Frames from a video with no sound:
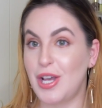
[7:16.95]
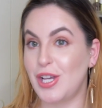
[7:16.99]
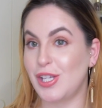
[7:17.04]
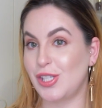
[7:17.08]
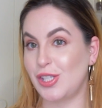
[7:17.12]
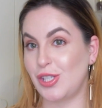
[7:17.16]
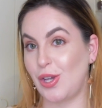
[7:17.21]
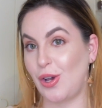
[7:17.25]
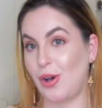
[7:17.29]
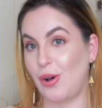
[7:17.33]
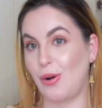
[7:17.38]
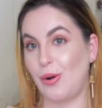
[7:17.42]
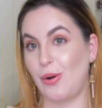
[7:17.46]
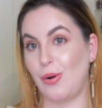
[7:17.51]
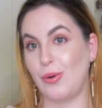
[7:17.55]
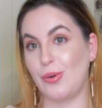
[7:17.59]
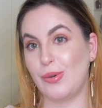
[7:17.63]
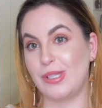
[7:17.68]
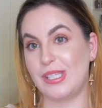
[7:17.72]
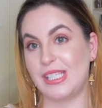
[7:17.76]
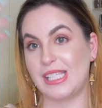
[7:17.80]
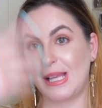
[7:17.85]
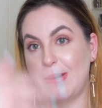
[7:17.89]

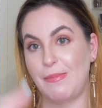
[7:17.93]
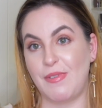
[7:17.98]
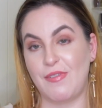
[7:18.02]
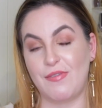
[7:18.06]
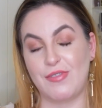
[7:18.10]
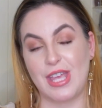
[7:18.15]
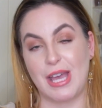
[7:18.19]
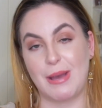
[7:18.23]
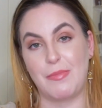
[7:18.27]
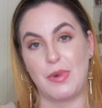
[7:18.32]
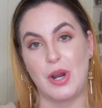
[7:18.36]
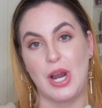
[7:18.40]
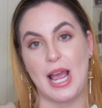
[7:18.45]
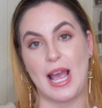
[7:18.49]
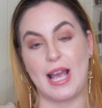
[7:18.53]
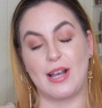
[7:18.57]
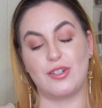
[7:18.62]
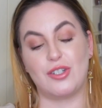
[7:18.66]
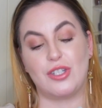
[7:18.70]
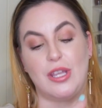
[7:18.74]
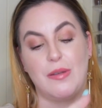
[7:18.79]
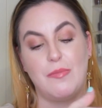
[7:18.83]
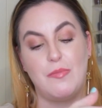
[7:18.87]
So some of them are
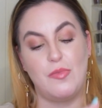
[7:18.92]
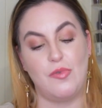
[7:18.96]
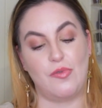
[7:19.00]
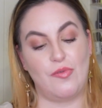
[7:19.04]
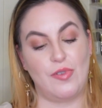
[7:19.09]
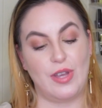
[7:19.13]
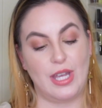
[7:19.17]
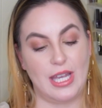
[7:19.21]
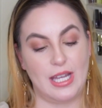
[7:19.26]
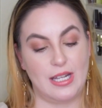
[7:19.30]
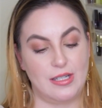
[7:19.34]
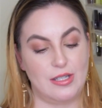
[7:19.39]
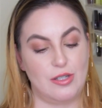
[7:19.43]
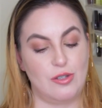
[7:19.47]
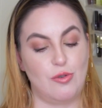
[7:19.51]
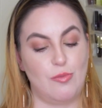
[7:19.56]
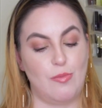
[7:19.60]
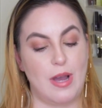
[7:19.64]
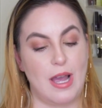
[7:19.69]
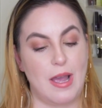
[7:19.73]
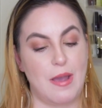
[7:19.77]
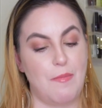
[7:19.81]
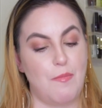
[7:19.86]
actually moving into
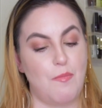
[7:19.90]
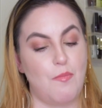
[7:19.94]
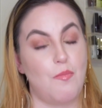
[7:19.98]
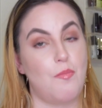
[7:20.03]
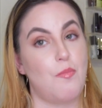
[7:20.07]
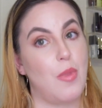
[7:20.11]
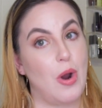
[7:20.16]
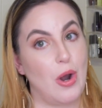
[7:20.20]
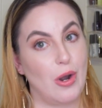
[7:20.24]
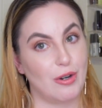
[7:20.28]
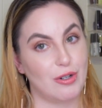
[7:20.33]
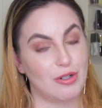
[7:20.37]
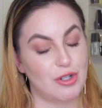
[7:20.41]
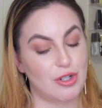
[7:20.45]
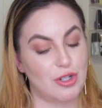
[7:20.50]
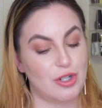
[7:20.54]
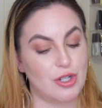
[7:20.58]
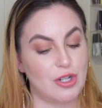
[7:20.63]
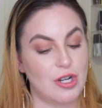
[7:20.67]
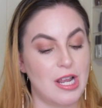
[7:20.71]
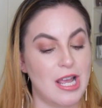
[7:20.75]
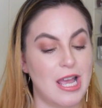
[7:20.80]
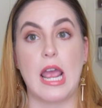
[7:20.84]
my
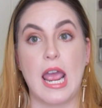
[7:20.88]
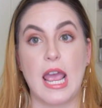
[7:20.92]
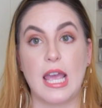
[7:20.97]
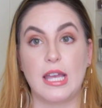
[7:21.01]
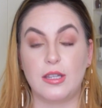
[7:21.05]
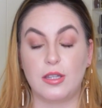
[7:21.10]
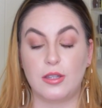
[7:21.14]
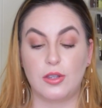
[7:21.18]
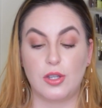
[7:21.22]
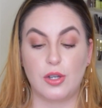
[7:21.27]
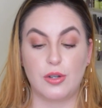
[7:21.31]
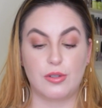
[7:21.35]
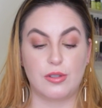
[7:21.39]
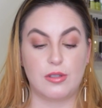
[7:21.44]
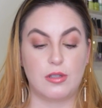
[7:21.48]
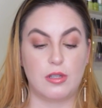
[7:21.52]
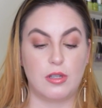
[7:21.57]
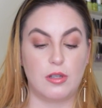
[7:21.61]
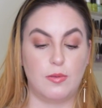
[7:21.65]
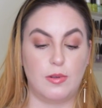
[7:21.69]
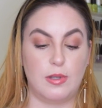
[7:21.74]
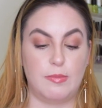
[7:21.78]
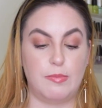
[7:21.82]
March. And those
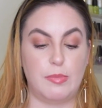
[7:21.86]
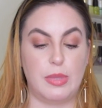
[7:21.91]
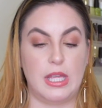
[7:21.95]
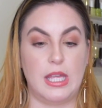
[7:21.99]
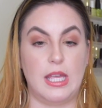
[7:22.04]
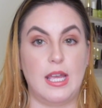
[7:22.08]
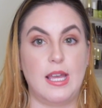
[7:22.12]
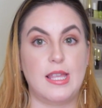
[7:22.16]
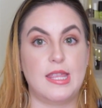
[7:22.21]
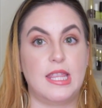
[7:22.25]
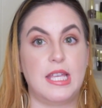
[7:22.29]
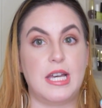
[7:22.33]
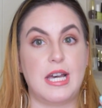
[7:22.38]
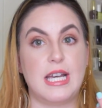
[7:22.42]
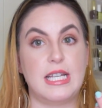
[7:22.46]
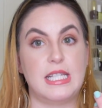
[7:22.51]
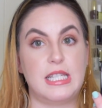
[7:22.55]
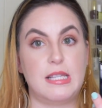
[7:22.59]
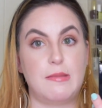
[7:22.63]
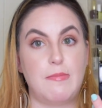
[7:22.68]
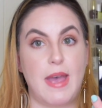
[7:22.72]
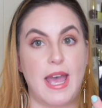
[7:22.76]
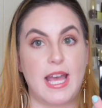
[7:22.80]
two would be the
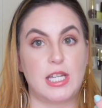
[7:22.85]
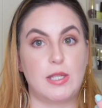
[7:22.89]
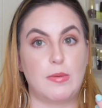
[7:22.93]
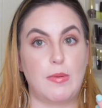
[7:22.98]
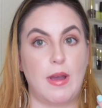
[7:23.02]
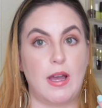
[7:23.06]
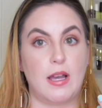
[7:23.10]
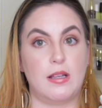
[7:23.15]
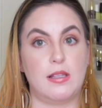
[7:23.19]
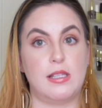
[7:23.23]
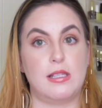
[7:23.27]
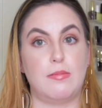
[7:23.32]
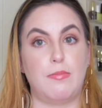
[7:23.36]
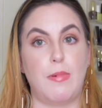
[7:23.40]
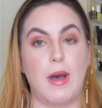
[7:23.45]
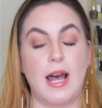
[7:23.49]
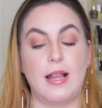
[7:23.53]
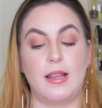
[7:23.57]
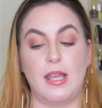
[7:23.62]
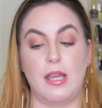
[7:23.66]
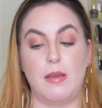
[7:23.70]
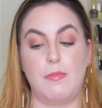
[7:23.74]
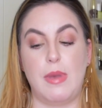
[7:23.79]
Smashbox
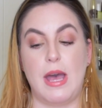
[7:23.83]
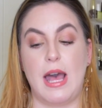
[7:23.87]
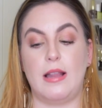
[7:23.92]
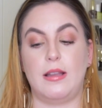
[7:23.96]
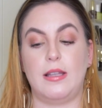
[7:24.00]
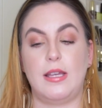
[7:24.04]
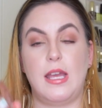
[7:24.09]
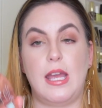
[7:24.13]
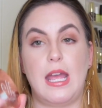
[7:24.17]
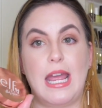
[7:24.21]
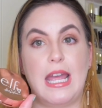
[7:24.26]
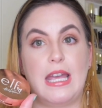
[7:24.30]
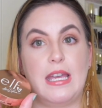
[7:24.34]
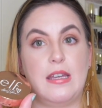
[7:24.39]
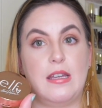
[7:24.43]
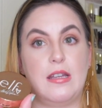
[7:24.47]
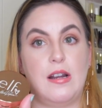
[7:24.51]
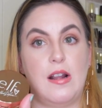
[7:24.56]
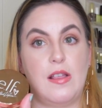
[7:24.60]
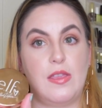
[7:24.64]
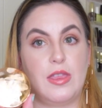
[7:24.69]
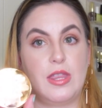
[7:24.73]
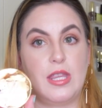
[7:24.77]
Spotlight Palette
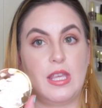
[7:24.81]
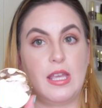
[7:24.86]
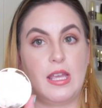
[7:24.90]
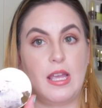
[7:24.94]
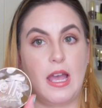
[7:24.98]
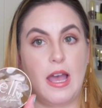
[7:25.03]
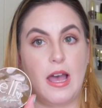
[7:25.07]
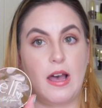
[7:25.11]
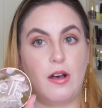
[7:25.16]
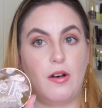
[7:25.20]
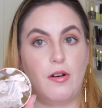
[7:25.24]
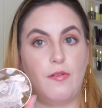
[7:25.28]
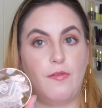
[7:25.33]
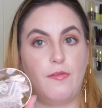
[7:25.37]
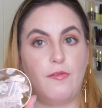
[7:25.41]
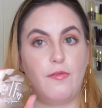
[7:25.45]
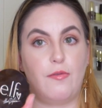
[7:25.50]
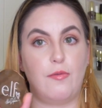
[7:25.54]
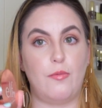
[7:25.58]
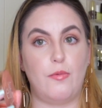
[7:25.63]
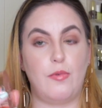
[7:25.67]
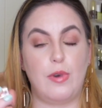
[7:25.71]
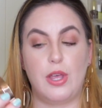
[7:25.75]
and the
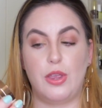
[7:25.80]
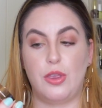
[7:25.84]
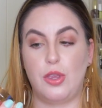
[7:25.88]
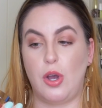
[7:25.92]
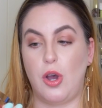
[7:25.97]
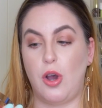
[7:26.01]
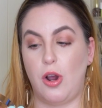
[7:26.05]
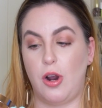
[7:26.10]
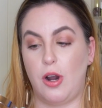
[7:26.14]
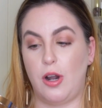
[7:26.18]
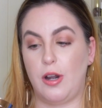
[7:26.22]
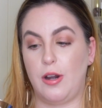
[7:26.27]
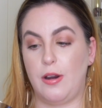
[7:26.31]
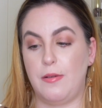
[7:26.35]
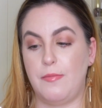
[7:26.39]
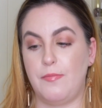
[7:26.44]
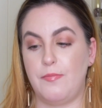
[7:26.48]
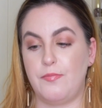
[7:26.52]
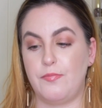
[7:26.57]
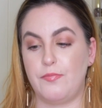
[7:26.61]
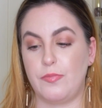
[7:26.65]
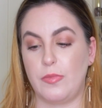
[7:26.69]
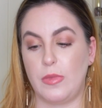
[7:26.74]
e.l.f. with Heart
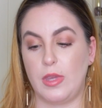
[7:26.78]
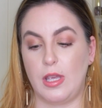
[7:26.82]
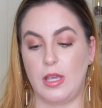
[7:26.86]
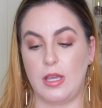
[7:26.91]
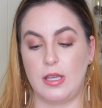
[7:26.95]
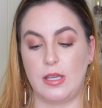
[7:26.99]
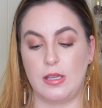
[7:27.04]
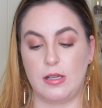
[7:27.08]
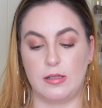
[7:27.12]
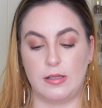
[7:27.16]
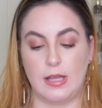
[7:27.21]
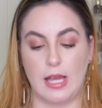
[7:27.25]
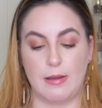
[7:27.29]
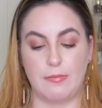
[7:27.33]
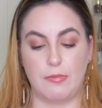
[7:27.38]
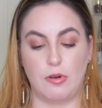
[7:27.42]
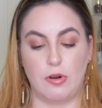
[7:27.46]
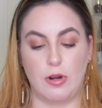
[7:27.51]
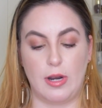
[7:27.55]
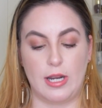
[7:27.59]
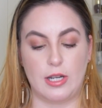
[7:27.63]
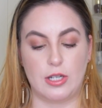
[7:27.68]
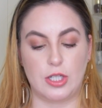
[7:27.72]

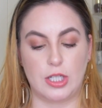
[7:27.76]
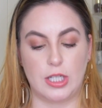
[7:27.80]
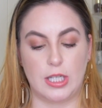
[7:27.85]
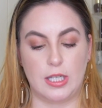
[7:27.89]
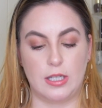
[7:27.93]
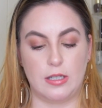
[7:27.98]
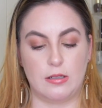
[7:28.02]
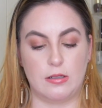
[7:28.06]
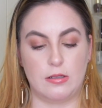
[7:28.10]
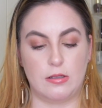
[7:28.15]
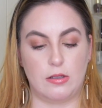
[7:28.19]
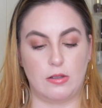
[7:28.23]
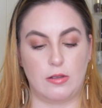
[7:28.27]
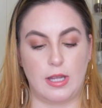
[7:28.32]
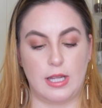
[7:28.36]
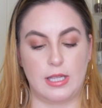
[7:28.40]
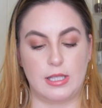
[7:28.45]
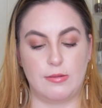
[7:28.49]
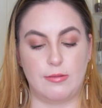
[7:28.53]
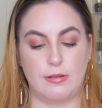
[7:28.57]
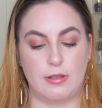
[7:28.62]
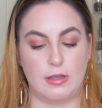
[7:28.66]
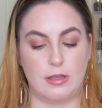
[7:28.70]
collaboration. So
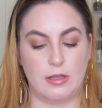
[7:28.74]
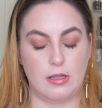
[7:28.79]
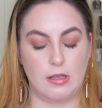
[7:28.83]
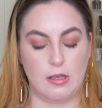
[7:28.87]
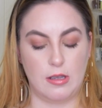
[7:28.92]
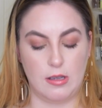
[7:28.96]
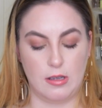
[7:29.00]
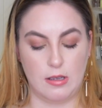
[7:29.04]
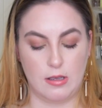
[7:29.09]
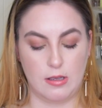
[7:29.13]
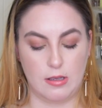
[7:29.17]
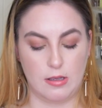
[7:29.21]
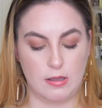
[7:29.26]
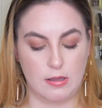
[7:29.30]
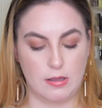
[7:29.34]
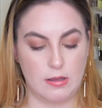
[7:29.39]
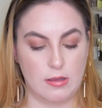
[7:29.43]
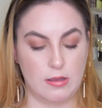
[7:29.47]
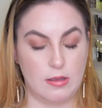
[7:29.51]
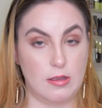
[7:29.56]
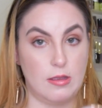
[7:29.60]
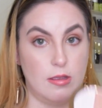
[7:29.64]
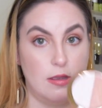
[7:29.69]
that's what
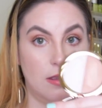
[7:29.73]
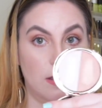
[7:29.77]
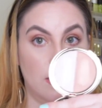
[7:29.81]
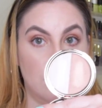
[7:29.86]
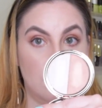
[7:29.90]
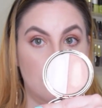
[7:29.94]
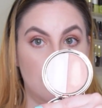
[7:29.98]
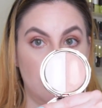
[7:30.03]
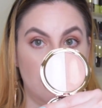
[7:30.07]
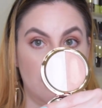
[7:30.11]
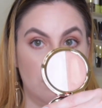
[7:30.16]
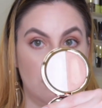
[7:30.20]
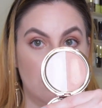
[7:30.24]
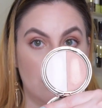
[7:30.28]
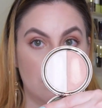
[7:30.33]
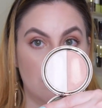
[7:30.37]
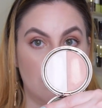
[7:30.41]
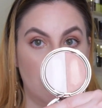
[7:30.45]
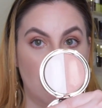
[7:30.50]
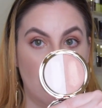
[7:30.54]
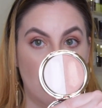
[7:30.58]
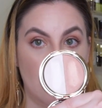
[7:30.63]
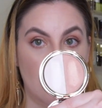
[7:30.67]
this one
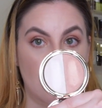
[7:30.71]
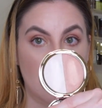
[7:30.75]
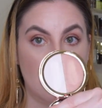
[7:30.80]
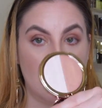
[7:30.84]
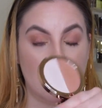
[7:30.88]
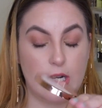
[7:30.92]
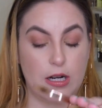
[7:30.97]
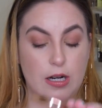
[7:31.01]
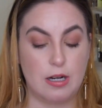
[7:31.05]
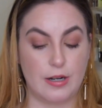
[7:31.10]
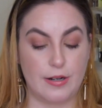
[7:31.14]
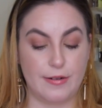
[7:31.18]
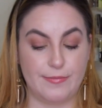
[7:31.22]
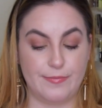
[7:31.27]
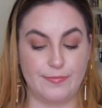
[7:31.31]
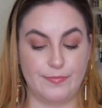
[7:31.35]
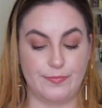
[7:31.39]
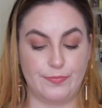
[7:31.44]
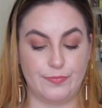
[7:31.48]
looks right here.